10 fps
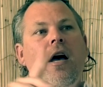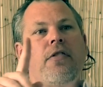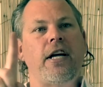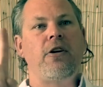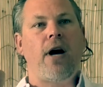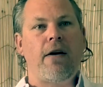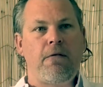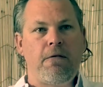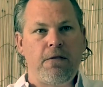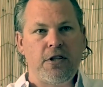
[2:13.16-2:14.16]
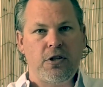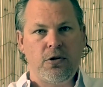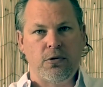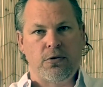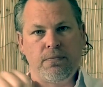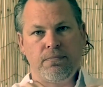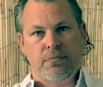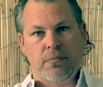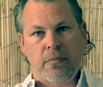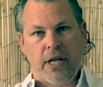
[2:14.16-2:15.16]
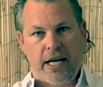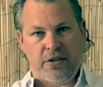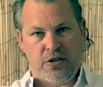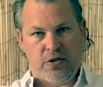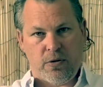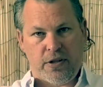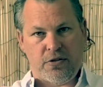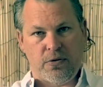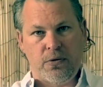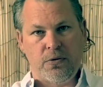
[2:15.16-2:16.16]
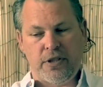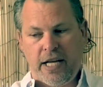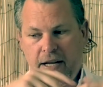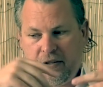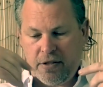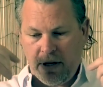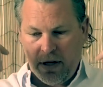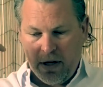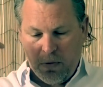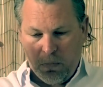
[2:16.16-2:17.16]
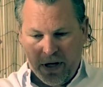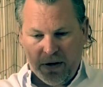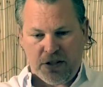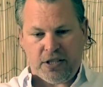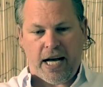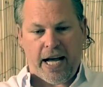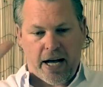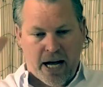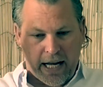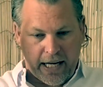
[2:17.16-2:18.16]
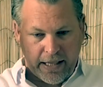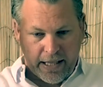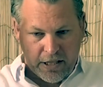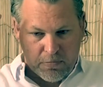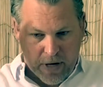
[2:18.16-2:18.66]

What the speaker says: Then you have physical extraterrestrials that we could say are in this